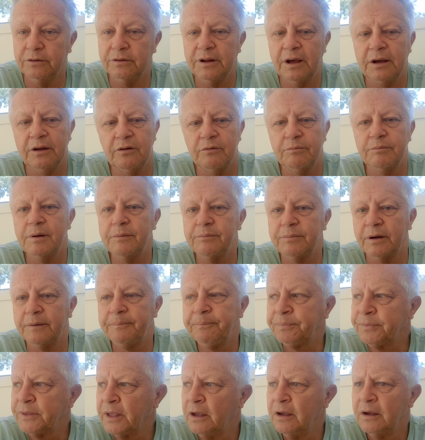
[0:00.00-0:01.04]
Now, you
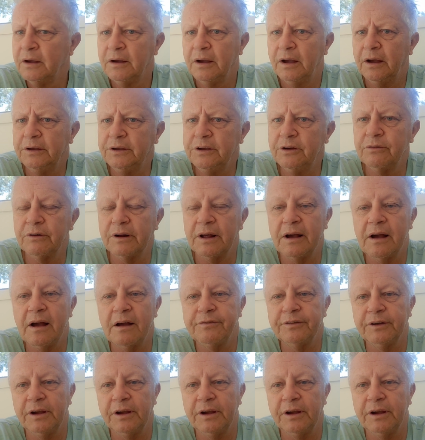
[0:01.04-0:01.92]
remember a year and a half